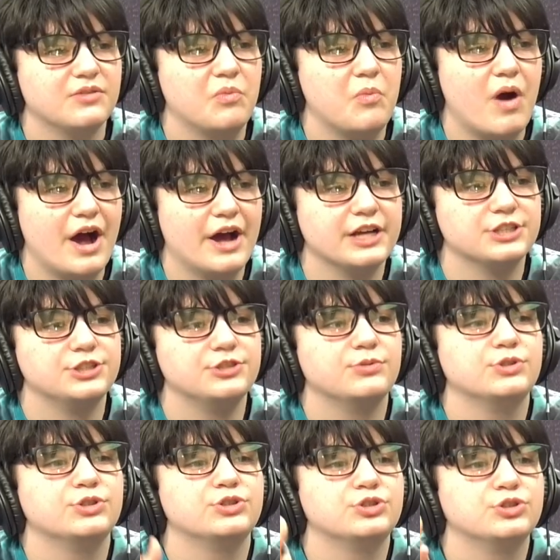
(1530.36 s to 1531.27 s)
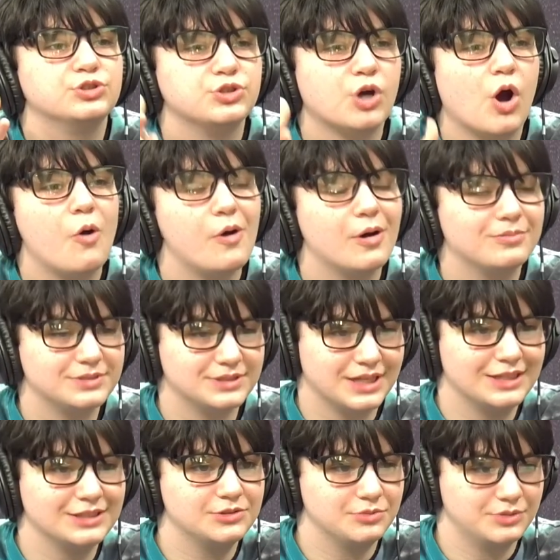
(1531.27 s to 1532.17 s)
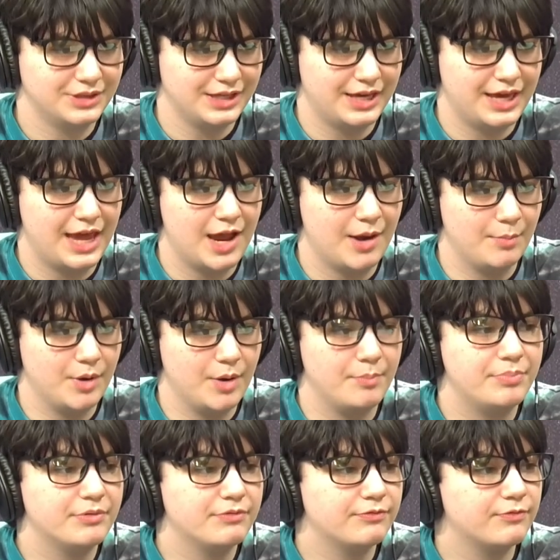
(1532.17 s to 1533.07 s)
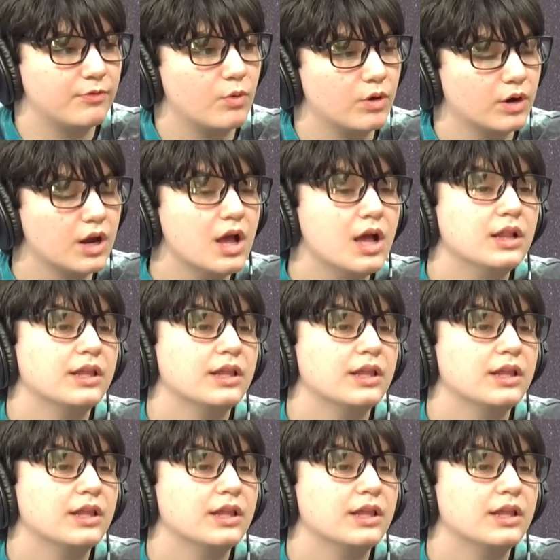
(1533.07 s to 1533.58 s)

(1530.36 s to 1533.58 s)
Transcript: why she was so obsessed with the camera before.